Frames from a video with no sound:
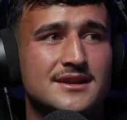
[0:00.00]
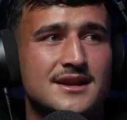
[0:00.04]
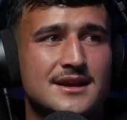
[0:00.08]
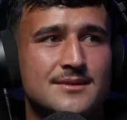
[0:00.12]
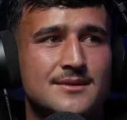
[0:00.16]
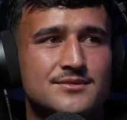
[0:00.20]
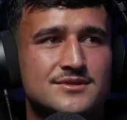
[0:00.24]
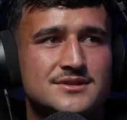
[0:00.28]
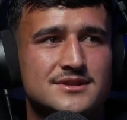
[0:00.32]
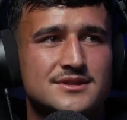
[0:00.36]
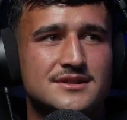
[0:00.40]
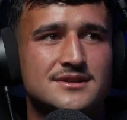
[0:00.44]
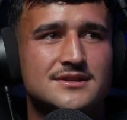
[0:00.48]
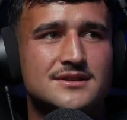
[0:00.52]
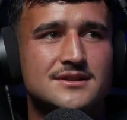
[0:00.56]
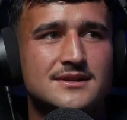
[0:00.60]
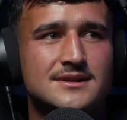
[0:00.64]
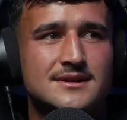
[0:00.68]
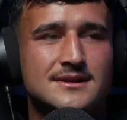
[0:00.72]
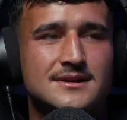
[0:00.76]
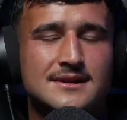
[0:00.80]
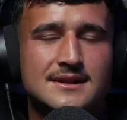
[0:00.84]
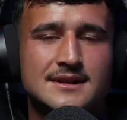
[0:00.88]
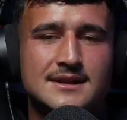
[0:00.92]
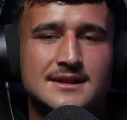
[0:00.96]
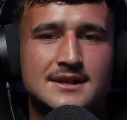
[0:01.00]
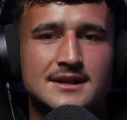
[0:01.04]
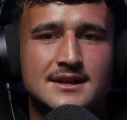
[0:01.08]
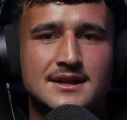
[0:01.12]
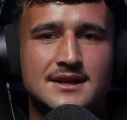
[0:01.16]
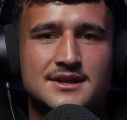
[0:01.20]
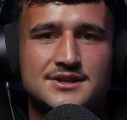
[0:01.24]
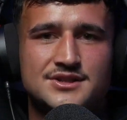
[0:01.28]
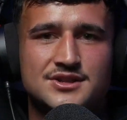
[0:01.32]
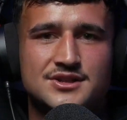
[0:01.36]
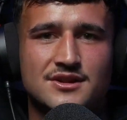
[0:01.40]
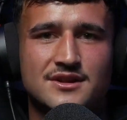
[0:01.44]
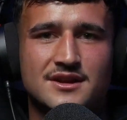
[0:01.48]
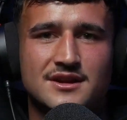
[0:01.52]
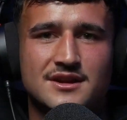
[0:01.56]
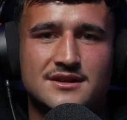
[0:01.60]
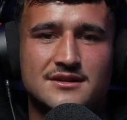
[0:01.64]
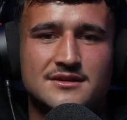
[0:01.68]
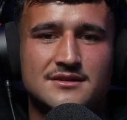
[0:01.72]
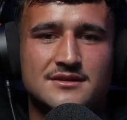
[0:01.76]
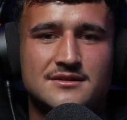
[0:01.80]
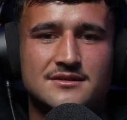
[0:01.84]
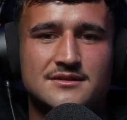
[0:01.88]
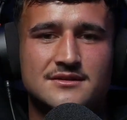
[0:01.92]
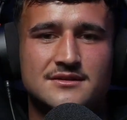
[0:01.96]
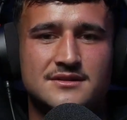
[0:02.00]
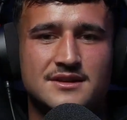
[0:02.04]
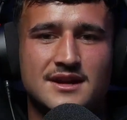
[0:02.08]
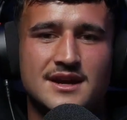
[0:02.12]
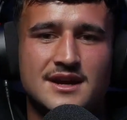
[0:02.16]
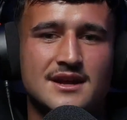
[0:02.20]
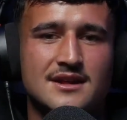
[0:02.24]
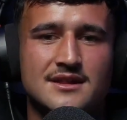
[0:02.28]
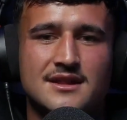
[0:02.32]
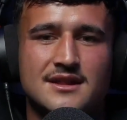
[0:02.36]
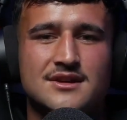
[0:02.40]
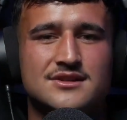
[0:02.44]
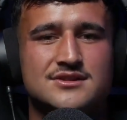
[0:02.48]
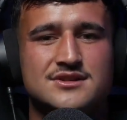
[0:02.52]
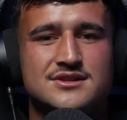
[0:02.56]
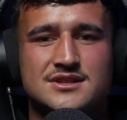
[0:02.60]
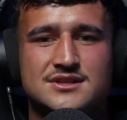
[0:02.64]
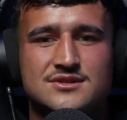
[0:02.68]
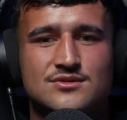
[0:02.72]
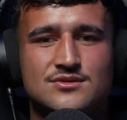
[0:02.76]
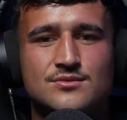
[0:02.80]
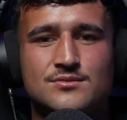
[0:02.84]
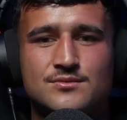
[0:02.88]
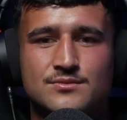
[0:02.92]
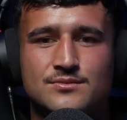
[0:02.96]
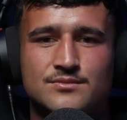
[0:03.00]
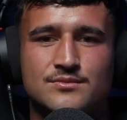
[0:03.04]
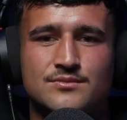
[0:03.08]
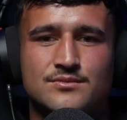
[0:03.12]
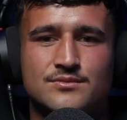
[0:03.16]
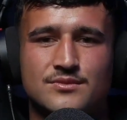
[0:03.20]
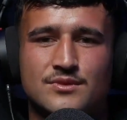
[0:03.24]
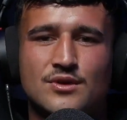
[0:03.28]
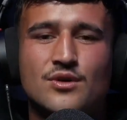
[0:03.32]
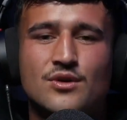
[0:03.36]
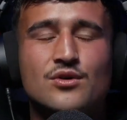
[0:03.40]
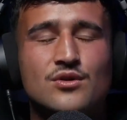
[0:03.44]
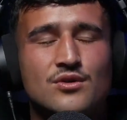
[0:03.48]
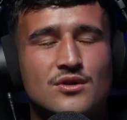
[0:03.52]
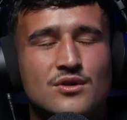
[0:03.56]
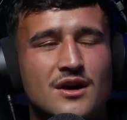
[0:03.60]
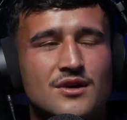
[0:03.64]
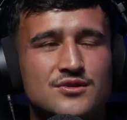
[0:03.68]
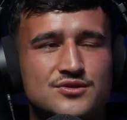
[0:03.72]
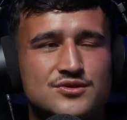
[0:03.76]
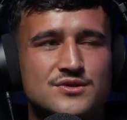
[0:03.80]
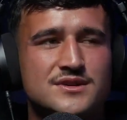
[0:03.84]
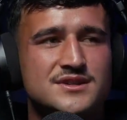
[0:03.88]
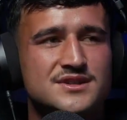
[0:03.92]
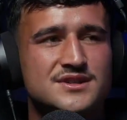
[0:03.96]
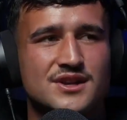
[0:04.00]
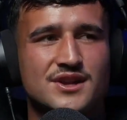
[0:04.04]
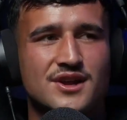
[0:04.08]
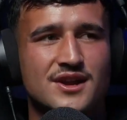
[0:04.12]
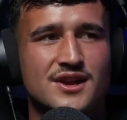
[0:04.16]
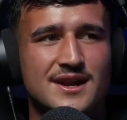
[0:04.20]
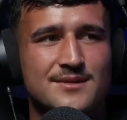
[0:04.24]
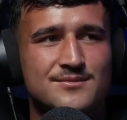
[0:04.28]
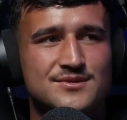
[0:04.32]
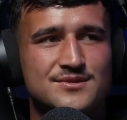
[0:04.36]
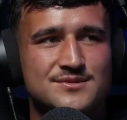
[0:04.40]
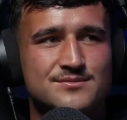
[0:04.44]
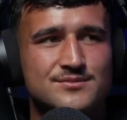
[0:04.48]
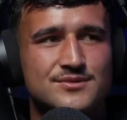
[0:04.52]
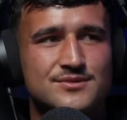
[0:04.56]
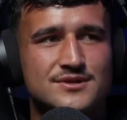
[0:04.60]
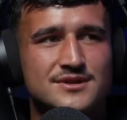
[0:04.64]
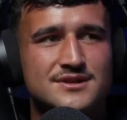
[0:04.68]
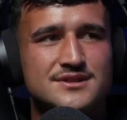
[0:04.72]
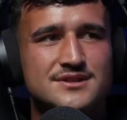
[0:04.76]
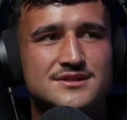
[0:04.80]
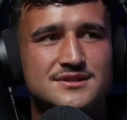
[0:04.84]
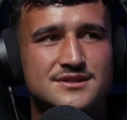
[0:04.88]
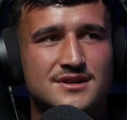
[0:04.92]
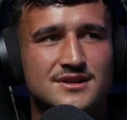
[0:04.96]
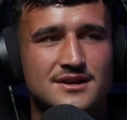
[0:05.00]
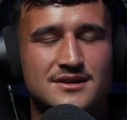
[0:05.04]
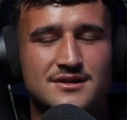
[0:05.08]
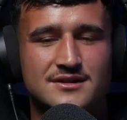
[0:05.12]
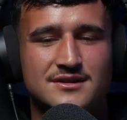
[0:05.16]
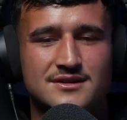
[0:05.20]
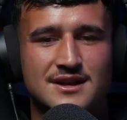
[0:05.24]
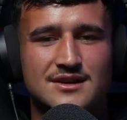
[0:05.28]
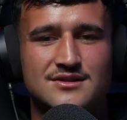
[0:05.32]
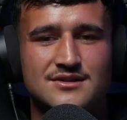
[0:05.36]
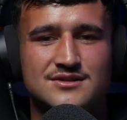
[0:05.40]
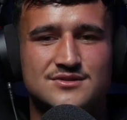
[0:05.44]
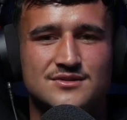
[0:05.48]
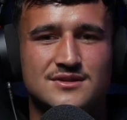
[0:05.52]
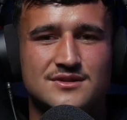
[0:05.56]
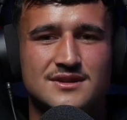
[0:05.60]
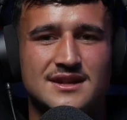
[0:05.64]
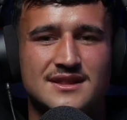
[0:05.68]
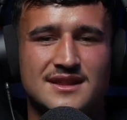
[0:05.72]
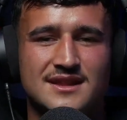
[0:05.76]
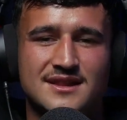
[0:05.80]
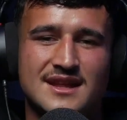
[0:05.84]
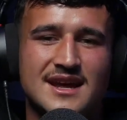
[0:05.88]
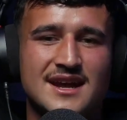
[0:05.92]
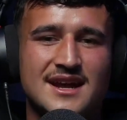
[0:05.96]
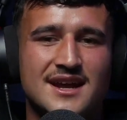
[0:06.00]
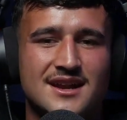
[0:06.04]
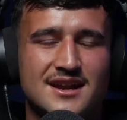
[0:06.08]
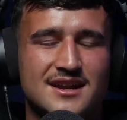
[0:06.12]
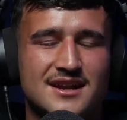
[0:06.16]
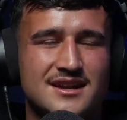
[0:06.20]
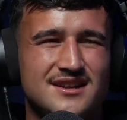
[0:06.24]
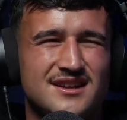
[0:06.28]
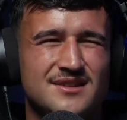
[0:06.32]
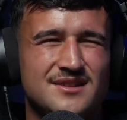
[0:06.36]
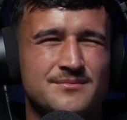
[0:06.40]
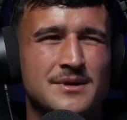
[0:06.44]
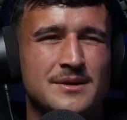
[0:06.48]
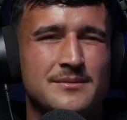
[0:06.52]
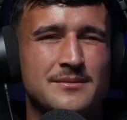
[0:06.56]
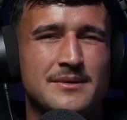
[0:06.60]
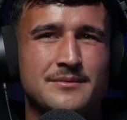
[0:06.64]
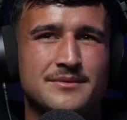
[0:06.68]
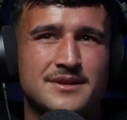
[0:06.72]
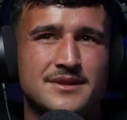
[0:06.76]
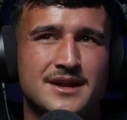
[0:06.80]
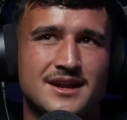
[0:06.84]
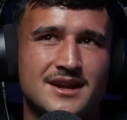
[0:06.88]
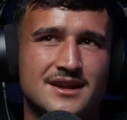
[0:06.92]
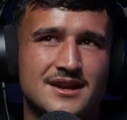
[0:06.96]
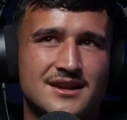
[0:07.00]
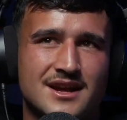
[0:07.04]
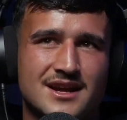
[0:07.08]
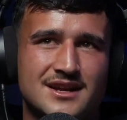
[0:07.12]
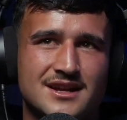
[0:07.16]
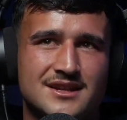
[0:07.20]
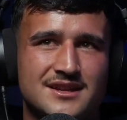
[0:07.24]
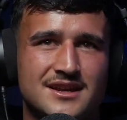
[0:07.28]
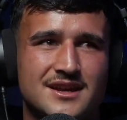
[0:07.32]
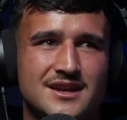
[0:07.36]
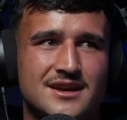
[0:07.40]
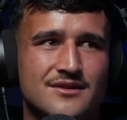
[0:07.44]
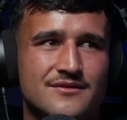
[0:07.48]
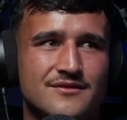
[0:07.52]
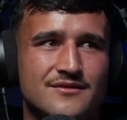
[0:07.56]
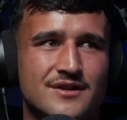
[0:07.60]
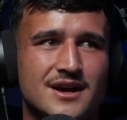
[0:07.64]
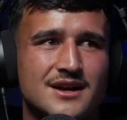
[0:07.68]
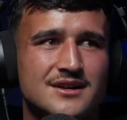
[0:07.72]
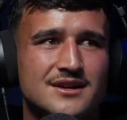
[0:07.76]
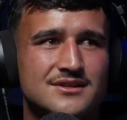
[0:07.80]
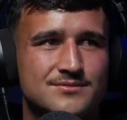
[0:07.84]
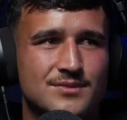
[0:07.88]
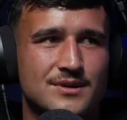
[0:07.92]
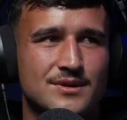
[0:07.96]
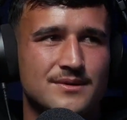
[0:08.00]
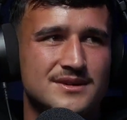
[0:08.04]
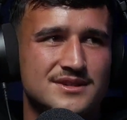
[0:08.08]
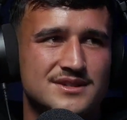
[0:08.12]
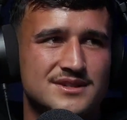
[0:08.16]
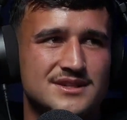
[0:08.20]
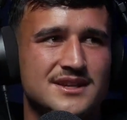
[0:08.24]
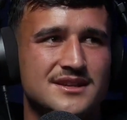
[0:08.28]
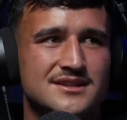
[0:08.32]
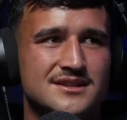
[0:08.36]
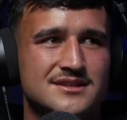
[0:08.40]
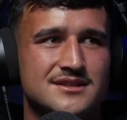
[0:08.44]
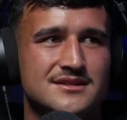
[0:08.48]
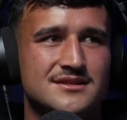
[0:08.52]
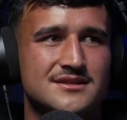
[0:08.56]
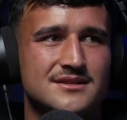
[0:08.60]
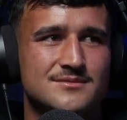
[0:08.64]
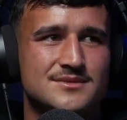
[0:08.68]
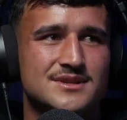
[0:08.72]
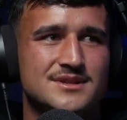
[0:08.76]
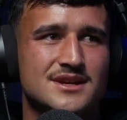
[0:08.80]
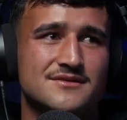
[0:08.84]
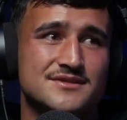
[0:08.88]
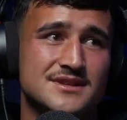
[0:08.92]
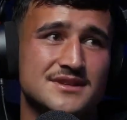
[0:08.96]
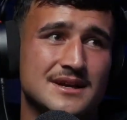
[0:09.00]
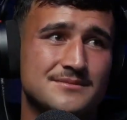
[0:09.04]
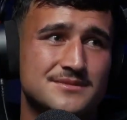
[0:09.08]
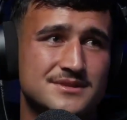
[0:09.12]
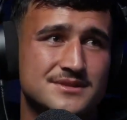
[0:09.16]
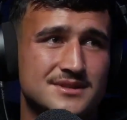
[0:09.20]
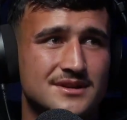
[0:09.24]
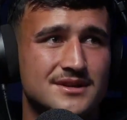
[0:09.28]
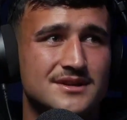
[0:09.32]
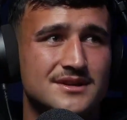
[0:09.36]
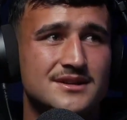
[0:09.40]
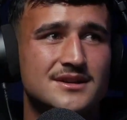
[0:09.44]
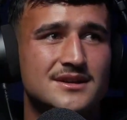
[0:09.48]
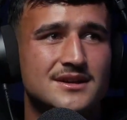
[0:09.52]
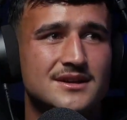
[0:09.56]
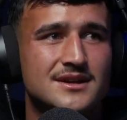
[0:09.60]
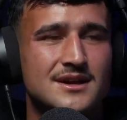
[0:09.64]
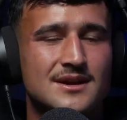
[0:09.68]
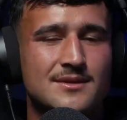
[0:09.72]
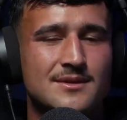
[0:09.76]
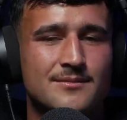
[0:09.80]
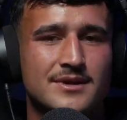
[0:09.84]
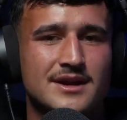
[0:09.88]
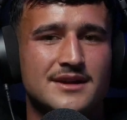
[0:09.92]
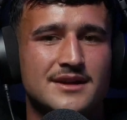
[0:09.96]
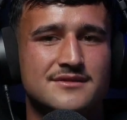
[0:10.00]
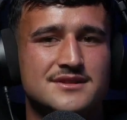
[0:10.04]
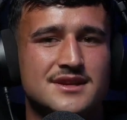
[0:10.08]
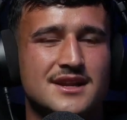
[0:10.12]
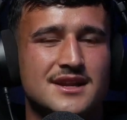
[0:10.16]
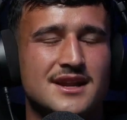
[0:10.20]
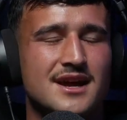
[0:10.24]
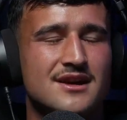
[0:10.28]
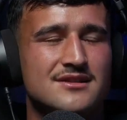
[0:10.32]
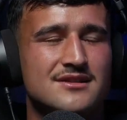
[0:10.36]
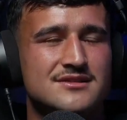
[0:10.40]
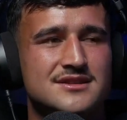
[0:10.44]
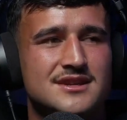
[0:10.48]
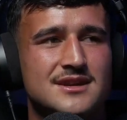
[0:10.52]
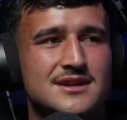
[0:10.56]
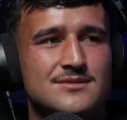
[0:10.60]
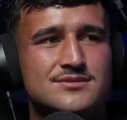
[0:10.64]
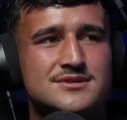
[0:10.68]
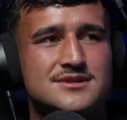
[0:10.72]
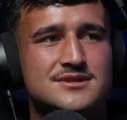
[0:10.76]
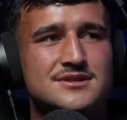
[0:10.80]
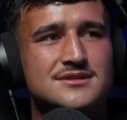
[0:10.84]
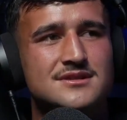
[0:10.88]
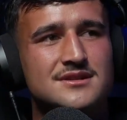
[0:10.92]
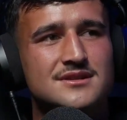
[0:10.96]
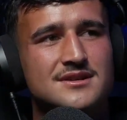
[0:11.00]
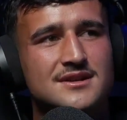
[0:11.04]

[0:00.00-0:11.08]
in Hamilton. So then, that was just all I was always going to go to Hamilton Boys. So that was sort of, and then they had my mum and dad had like a year of like probably setting themselves up to being able to get a house in Hamilton.